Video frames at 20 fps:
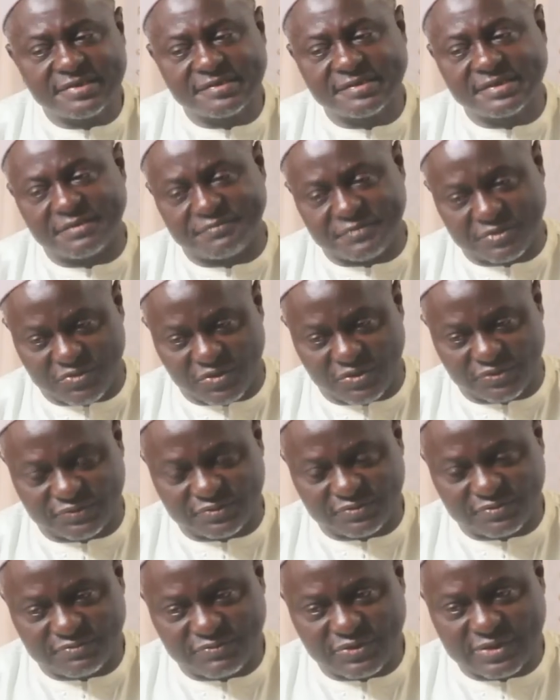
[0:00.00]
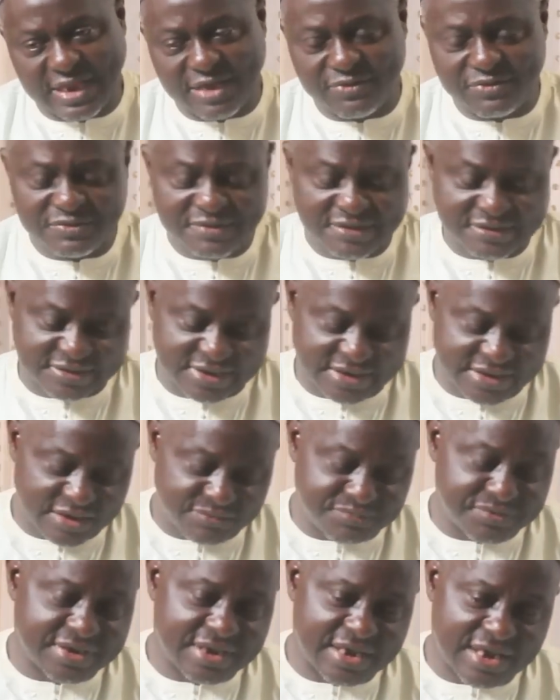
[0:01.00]
is difficult, but I always said
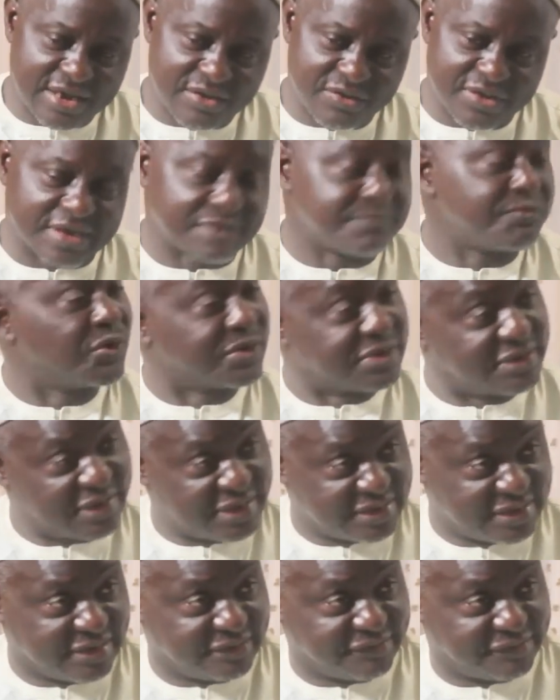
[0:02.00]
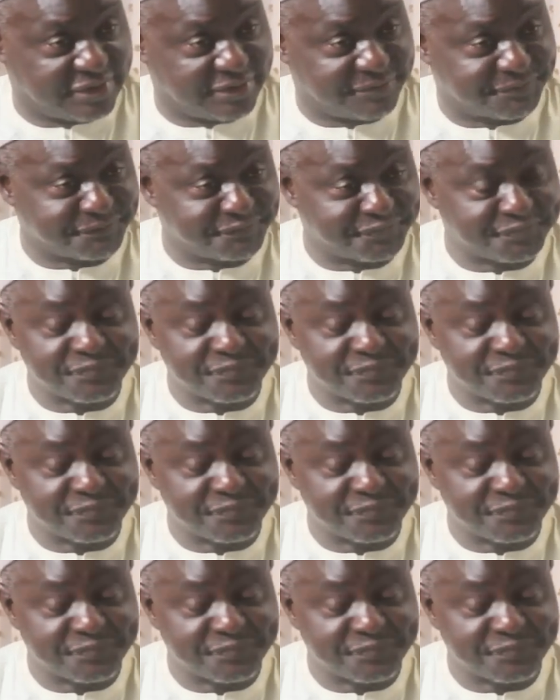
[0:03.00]
that we are a reporting agency.